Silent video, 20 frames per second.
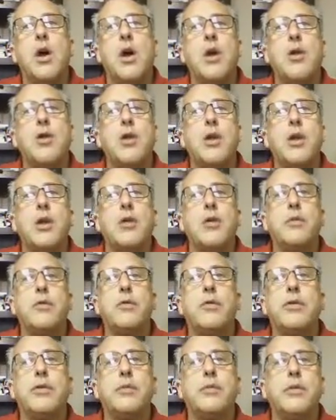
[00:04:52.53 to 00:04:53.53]
wholly
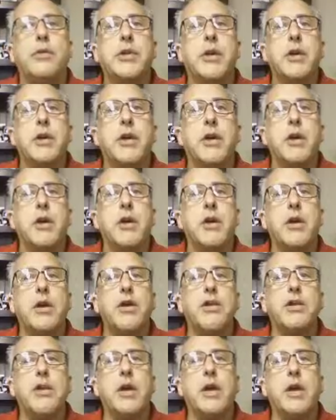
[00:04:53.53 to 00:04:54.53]
owned
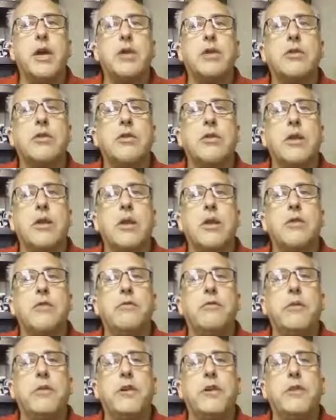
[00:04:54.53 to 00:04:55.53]
subsidiaries, and
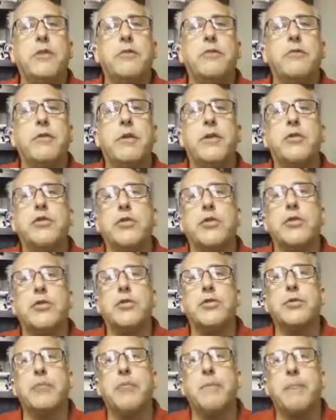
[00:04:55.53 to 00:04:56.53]
greenfield
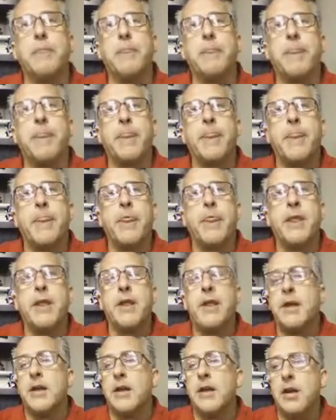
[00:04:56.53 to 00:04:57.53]
ventures.
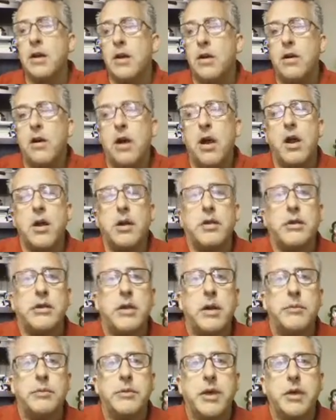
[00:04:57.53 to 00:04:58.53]
All right,
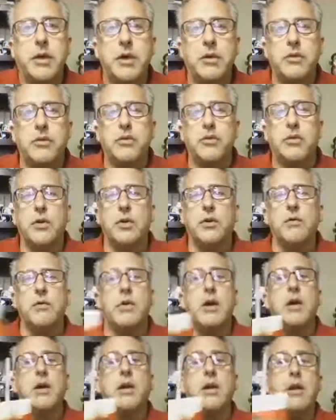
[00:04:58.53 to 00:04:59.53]
time to take another drink of
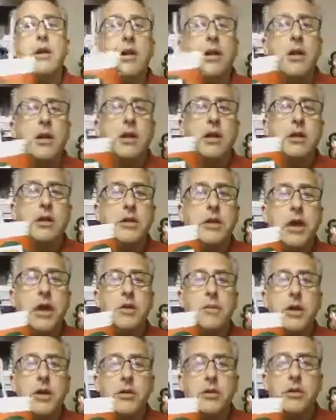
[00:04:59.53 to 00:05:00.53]
my
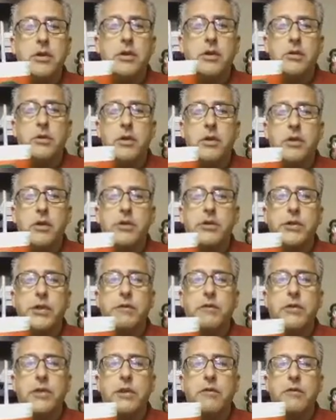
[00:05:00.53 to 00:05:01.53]
Diet Mountain Dew, courtesy
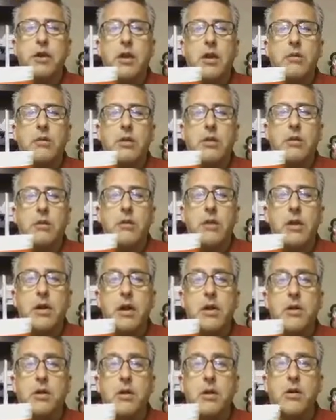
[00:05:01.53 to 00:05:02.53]
of 7-Eleven. Well,
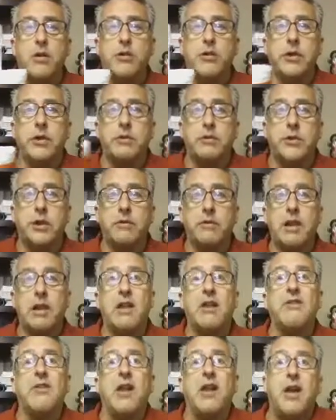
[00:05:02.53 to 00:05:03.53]
not courtesy of
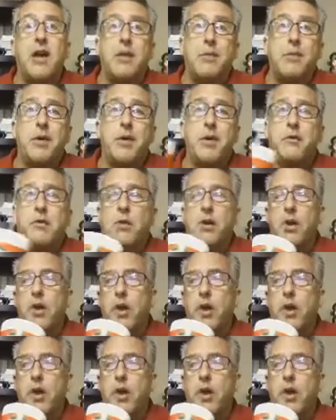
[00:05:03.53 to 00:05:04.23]
7-Eleven. I paid for